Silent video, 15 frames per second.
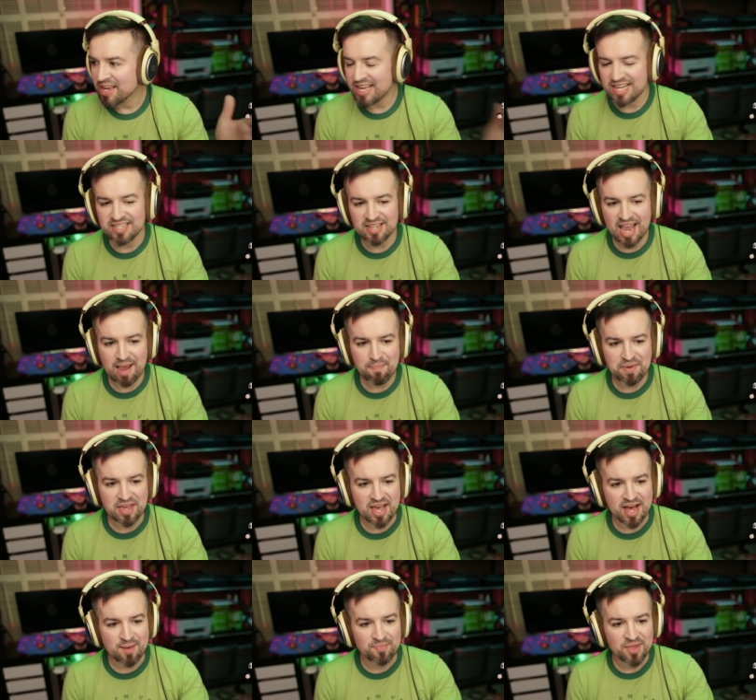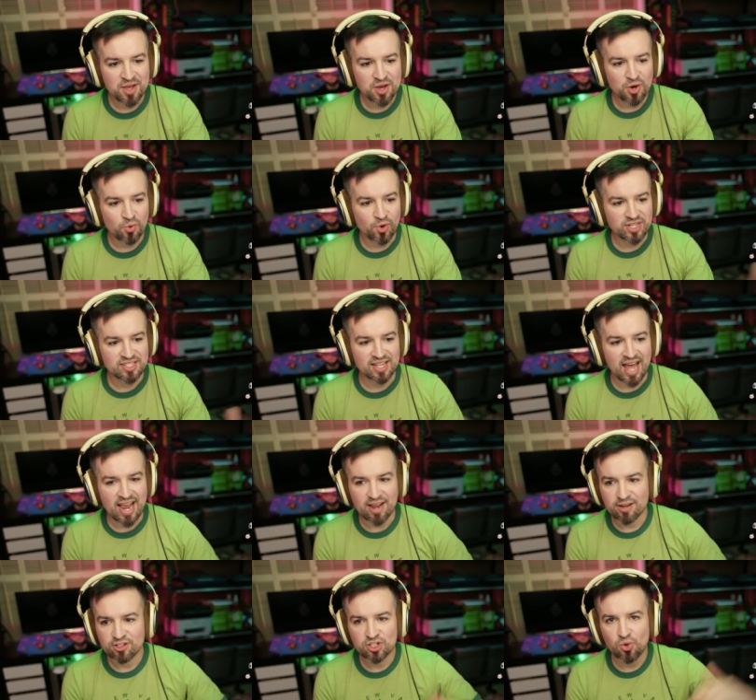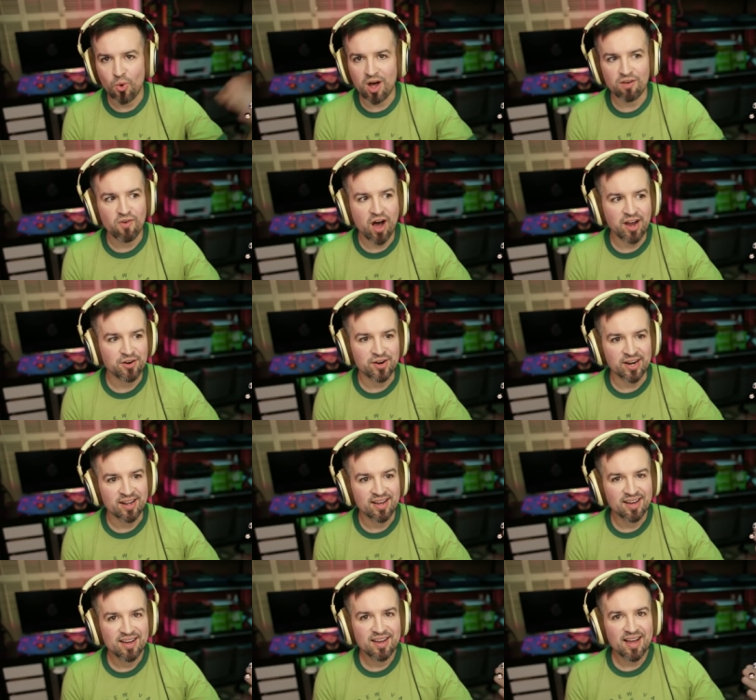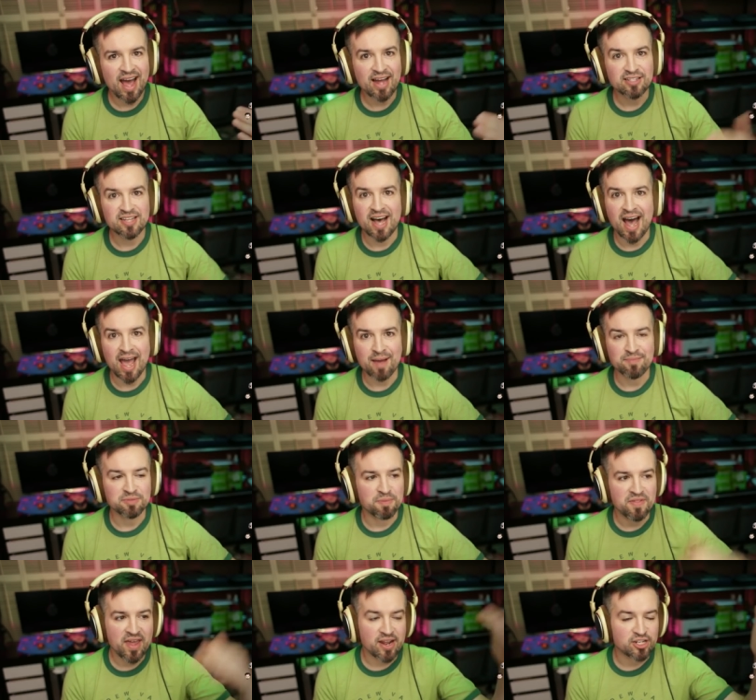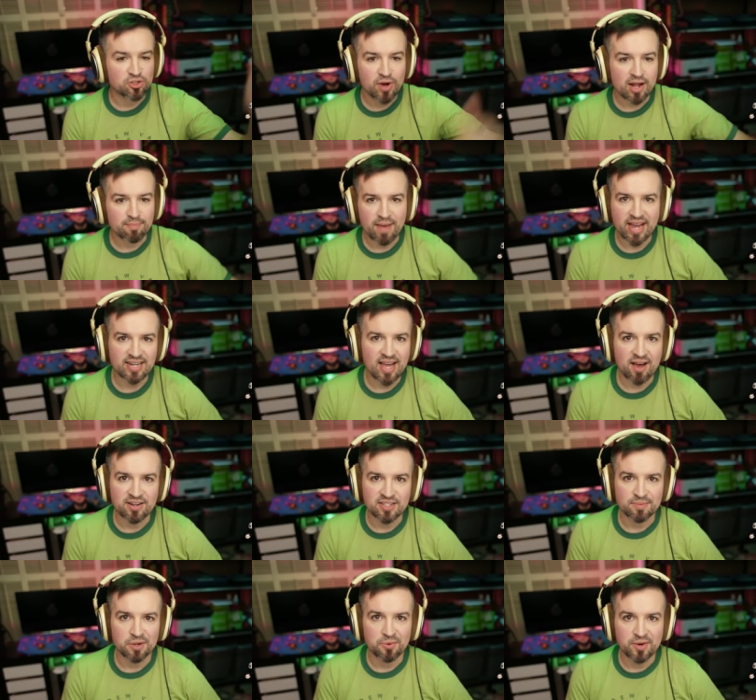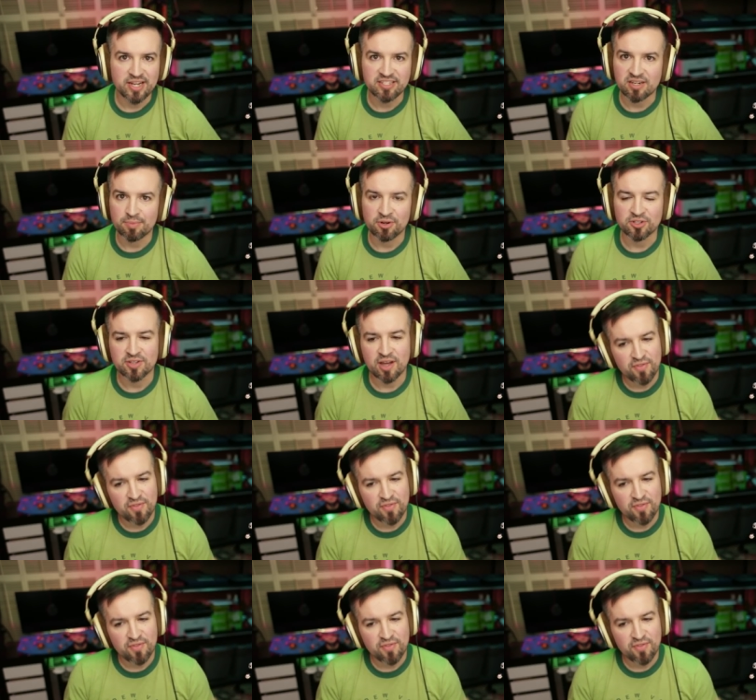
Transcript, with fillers: his APM was like 1200 at times, but then it dropped back down to something reasonable.